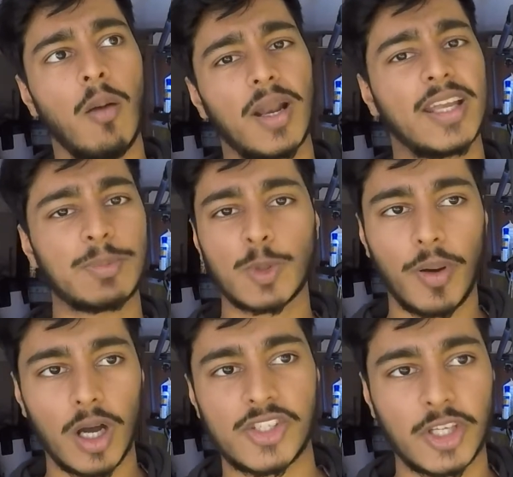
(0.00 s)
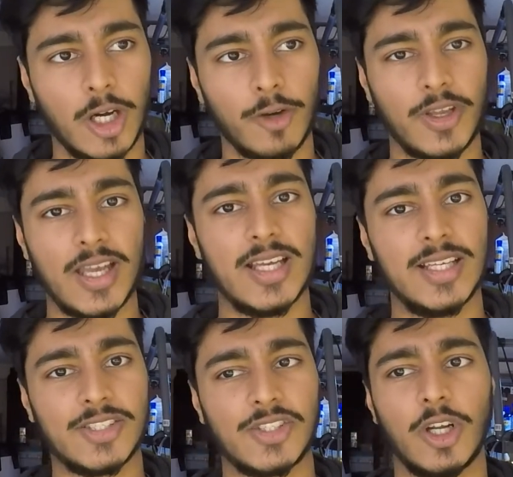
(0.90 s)
But I kept on passing it off
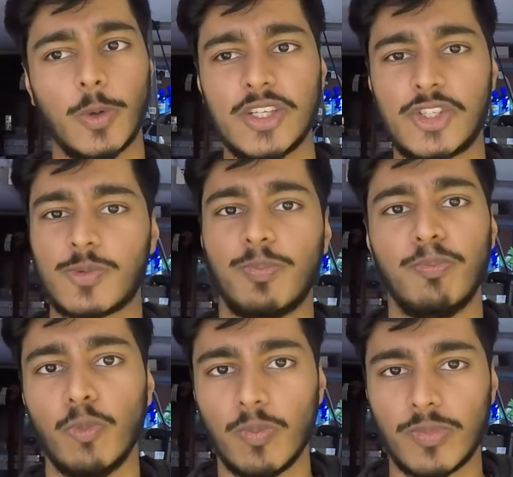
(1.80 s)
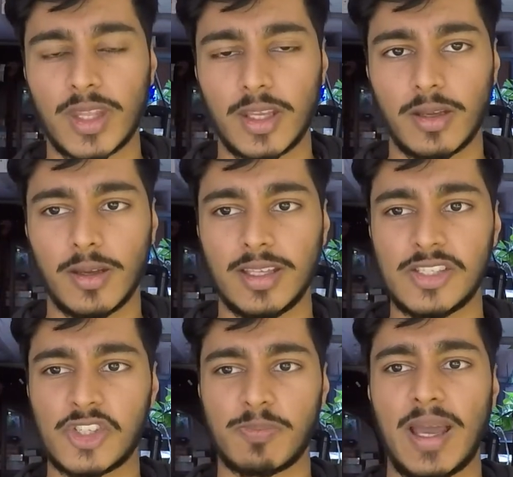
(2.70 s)
as, you know, he's
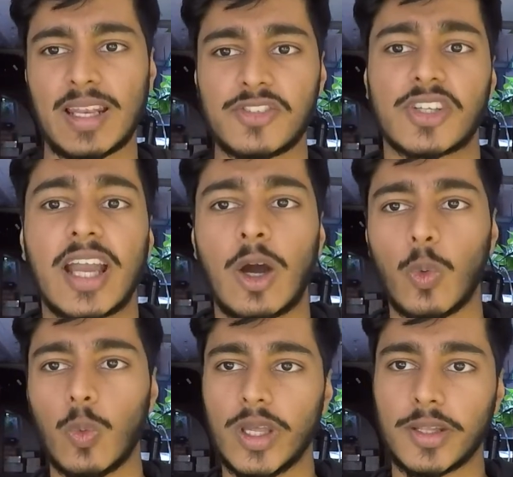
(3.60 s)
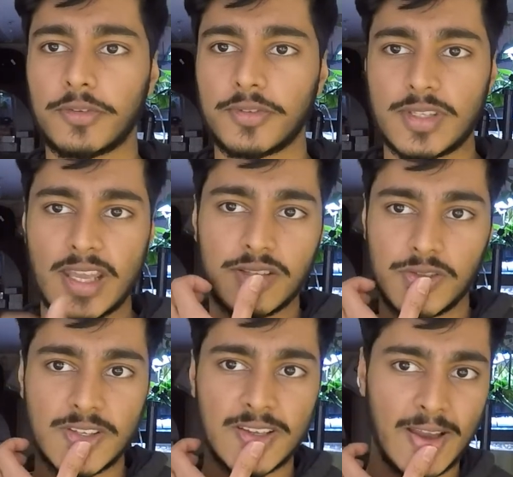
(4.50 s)
just balancing out with
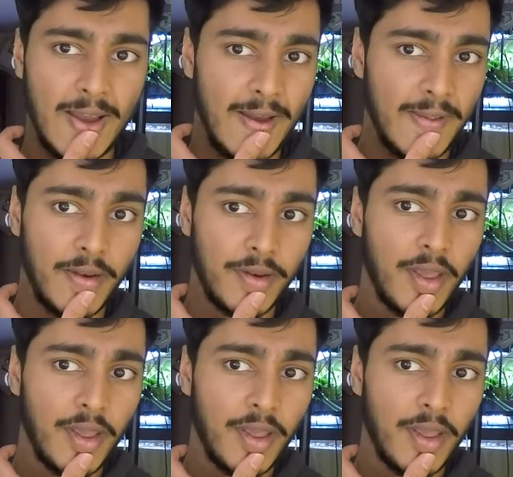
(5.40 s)
Daisy, and